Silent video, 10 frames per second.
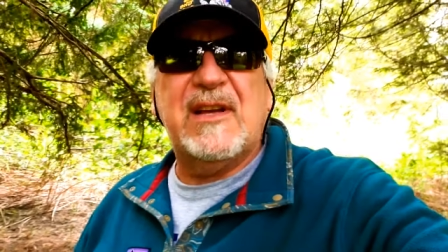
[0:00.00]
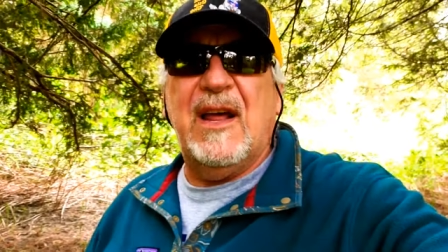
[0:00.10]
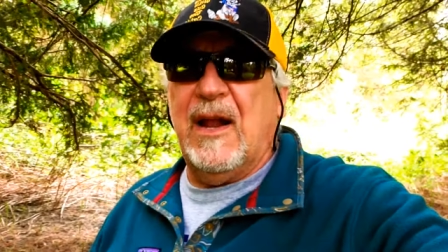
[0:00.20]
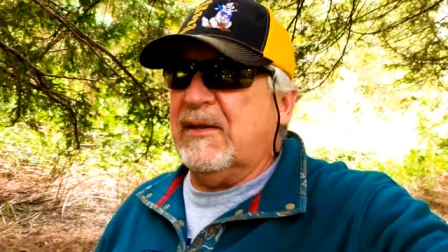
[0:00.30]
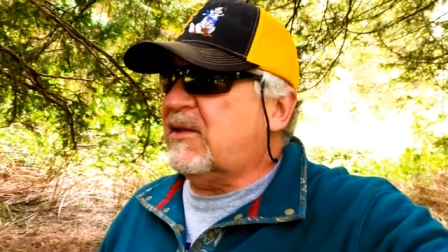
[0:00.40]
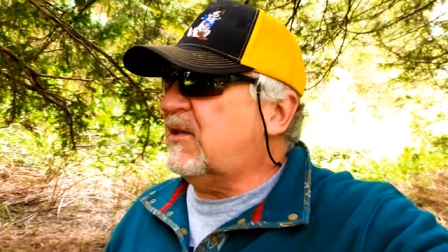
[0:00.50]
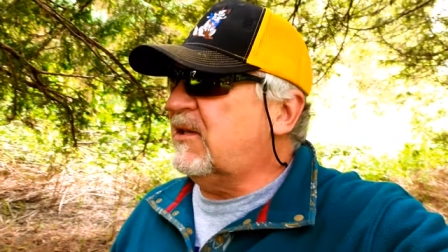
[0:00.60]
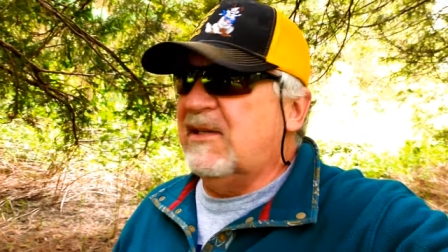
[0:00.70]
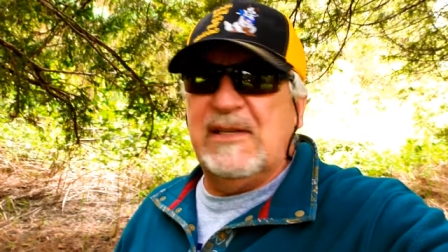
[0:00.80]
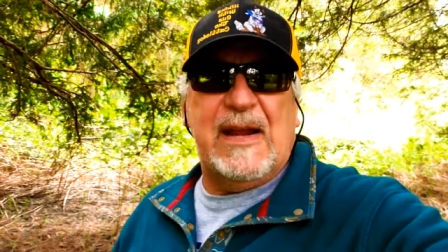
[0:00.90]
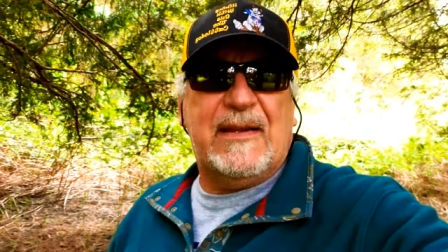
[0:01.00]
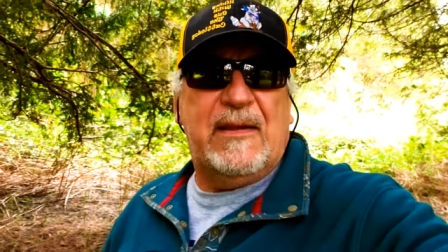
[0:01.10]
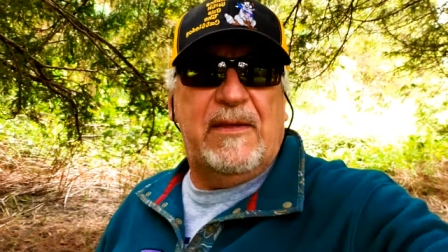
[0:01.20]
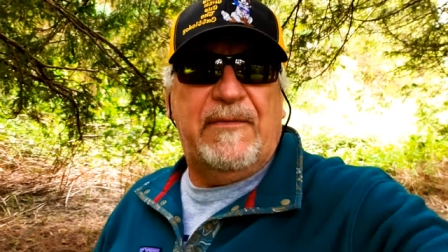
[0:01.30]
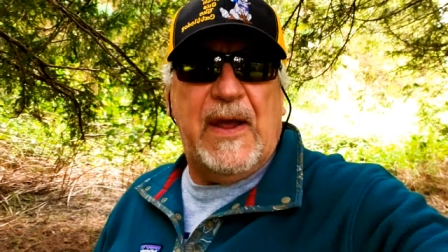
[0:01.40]
got a stick to
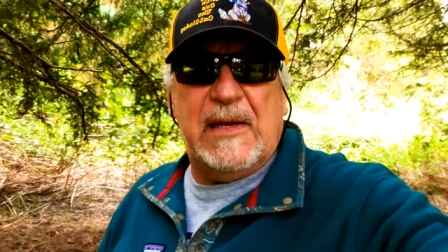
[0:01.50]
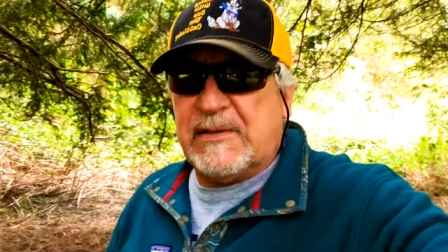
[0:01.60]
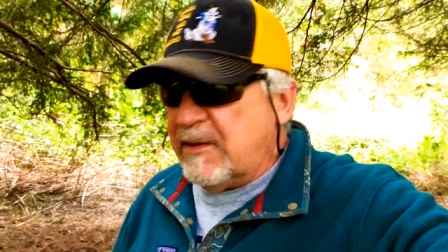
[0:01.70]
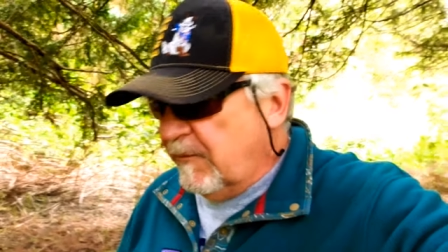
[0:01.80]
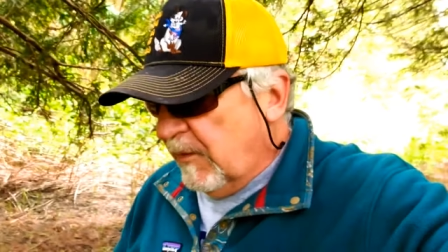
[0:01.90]
the face.